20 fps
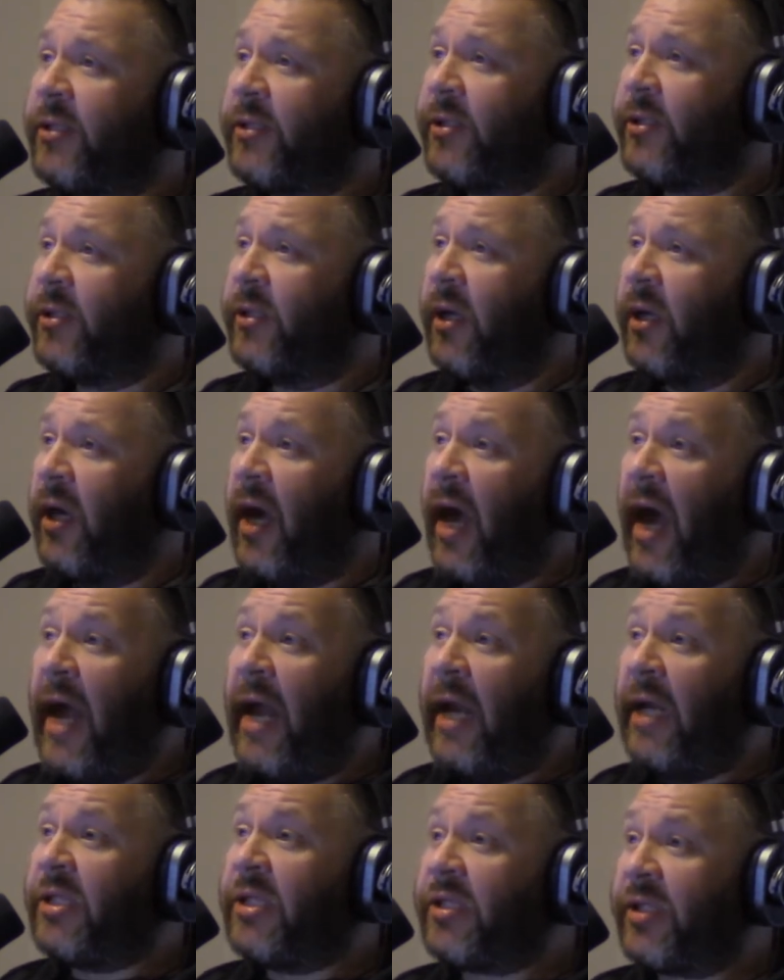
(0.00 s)
Yeah
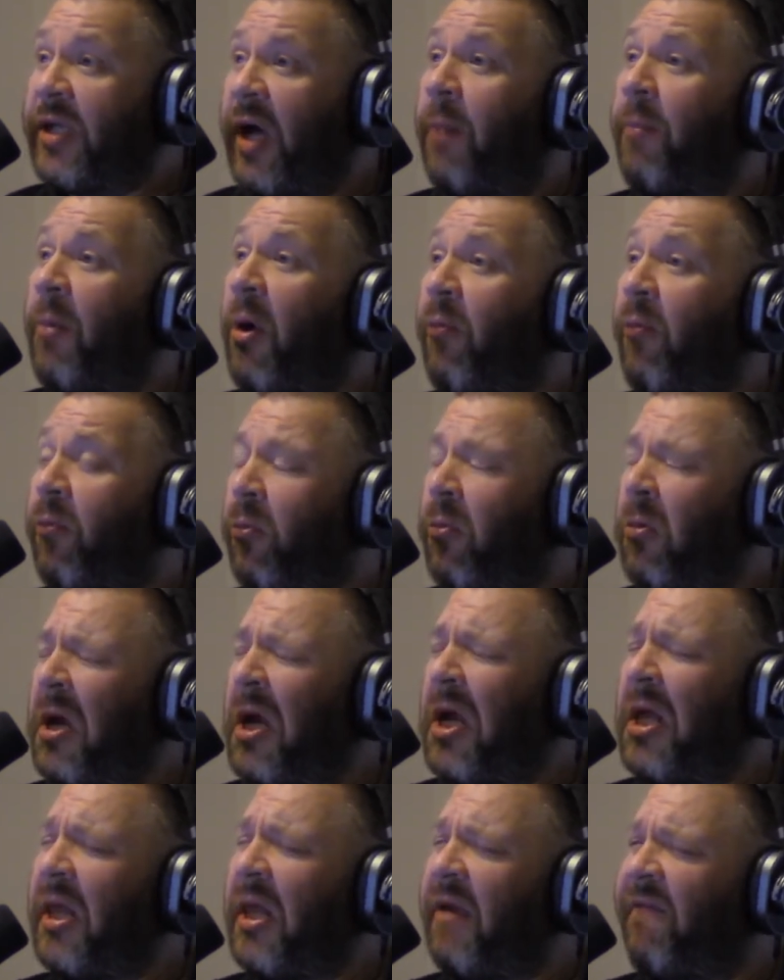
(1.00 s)
and some are
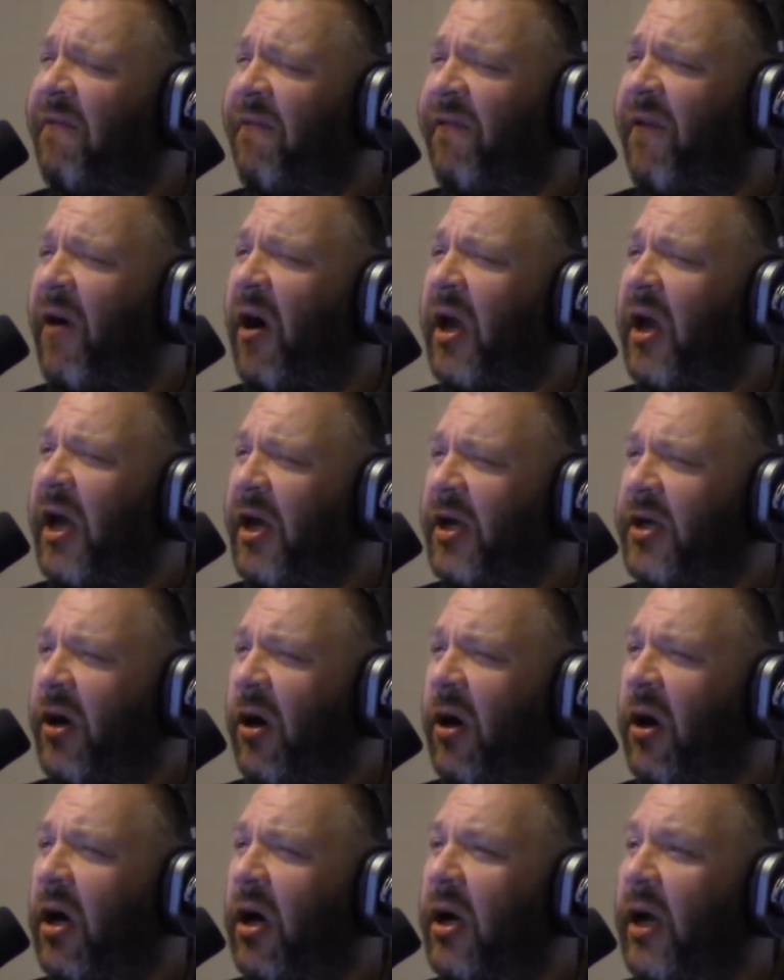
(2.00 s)
really fucking
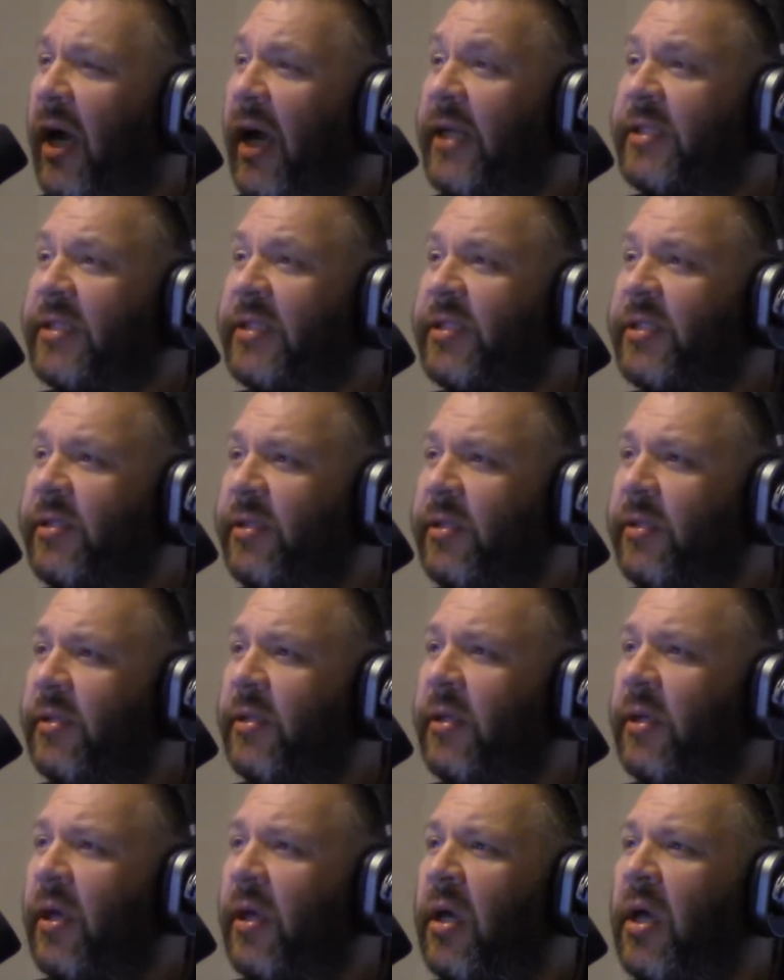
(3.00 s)
dark. And they happen s- before
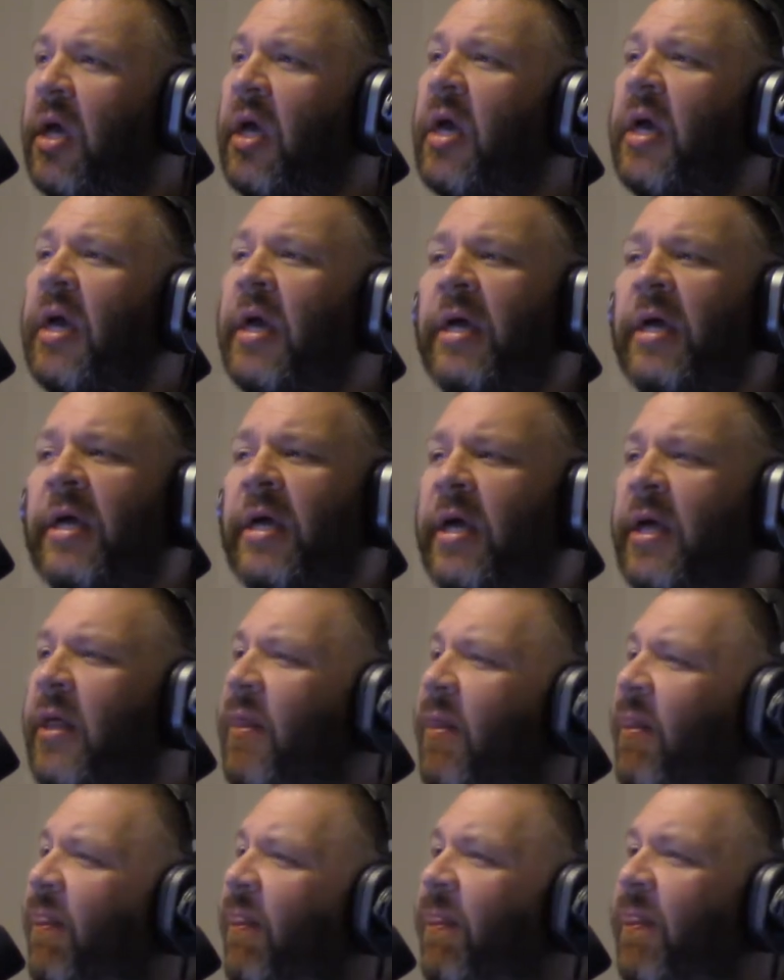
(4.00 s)
you even
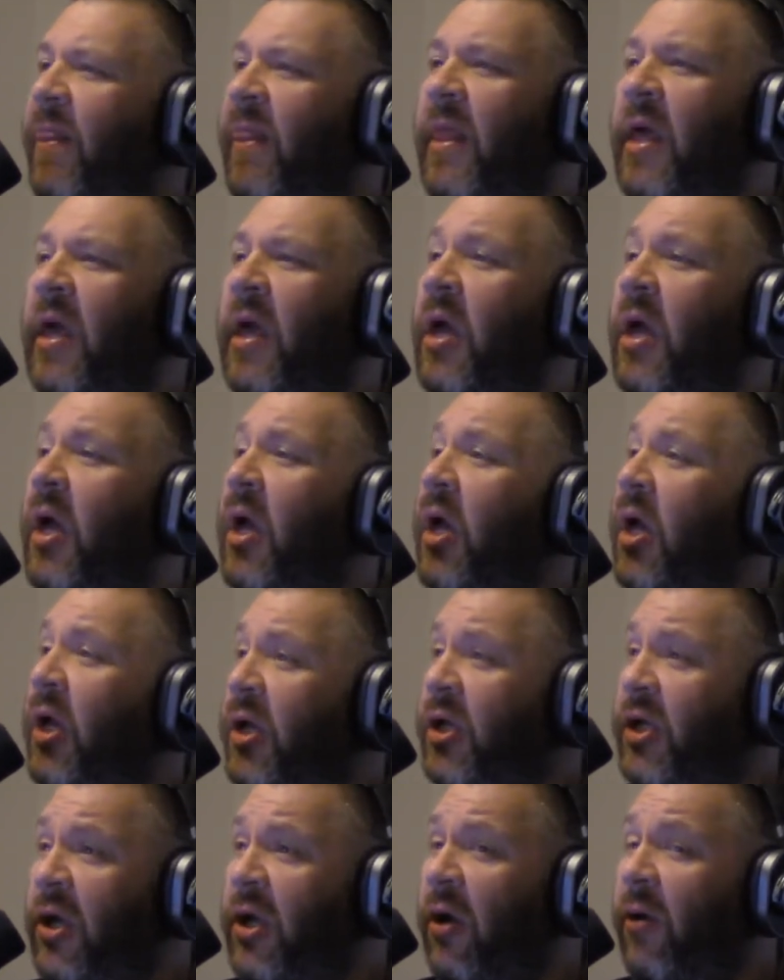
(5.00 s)
realize. Like, boom, there it is.
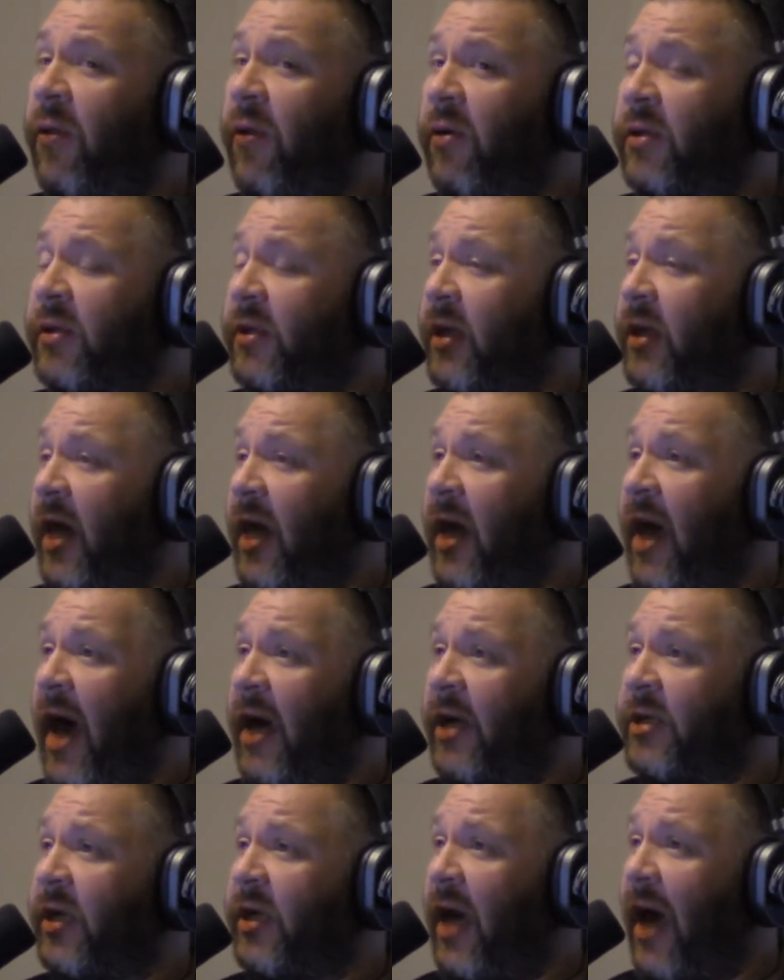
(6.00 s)
Do you know they they
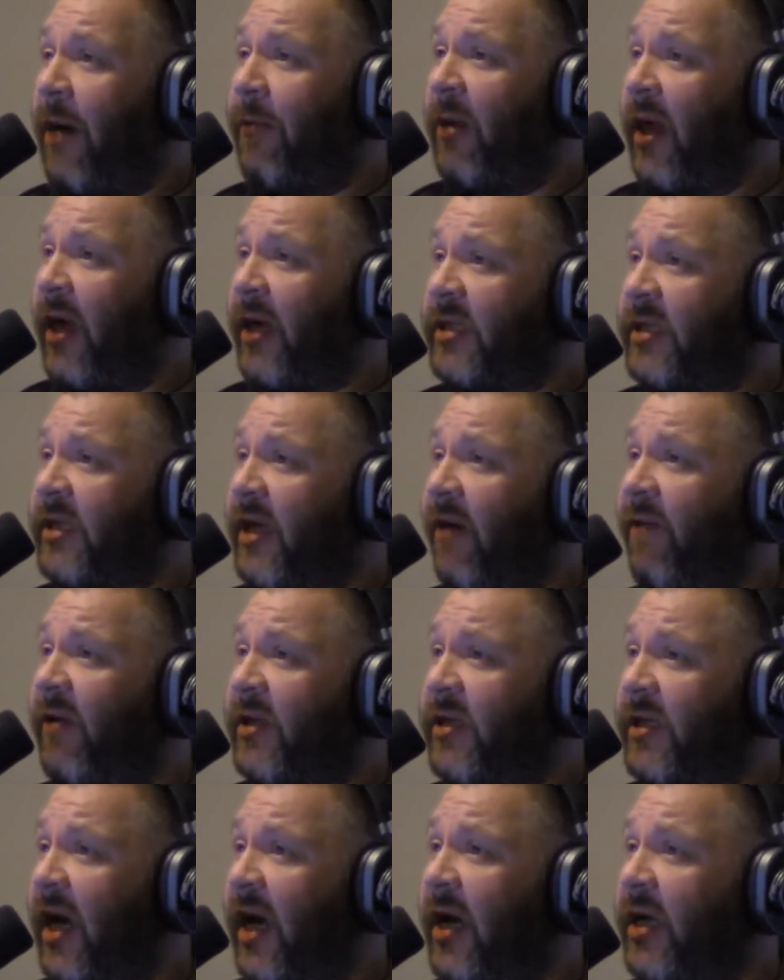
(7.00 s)
actually happen like seven
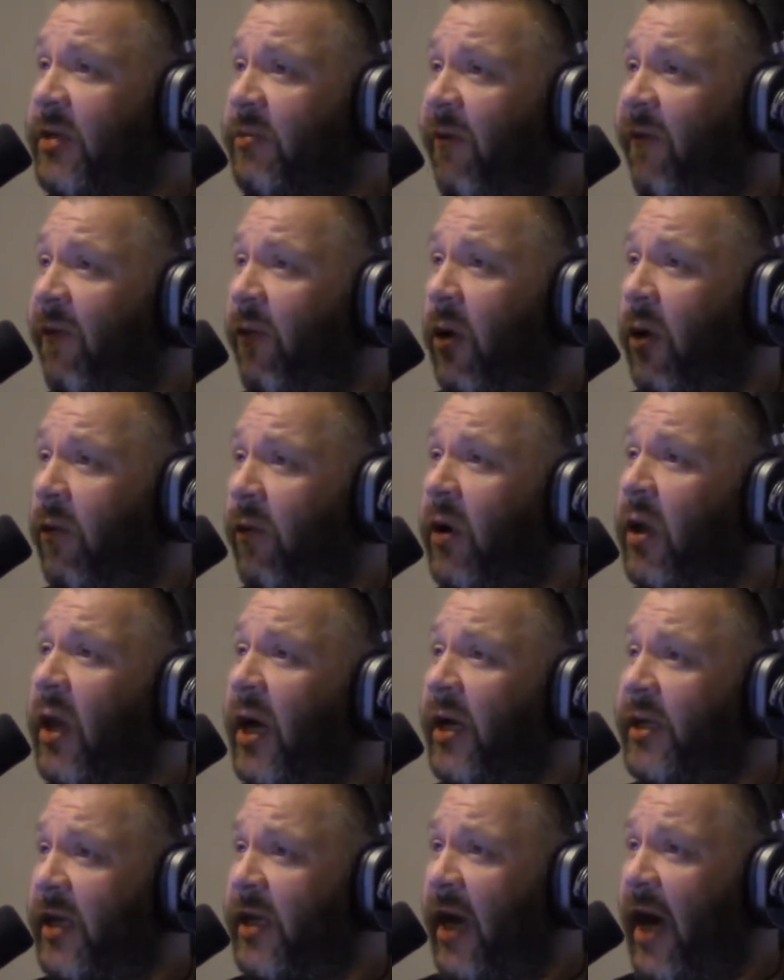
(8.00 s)
seconds before you
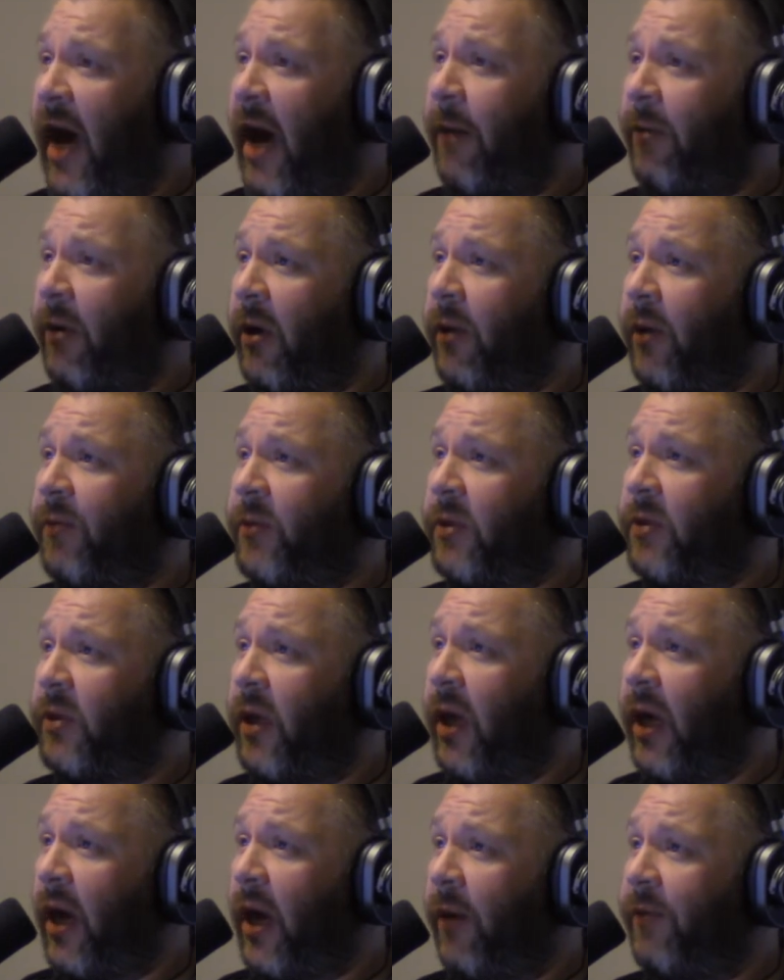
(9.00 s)
realize they happen? Up, oh,
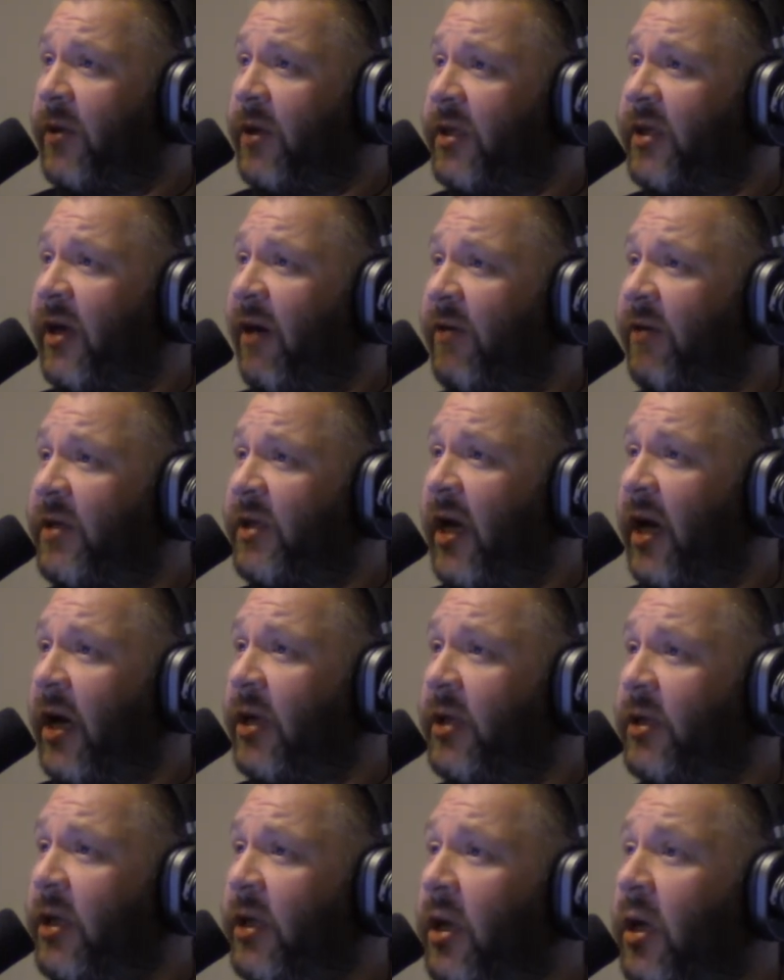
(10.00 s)
like, up no, I wasn't seconds.
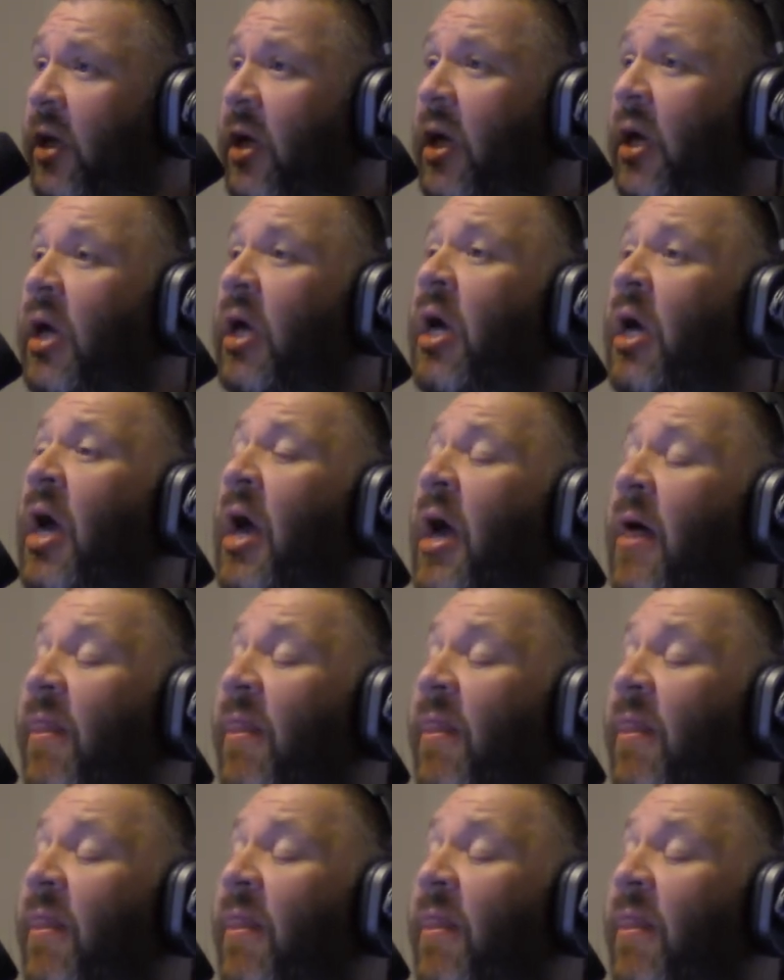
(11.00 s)
aware of the delay.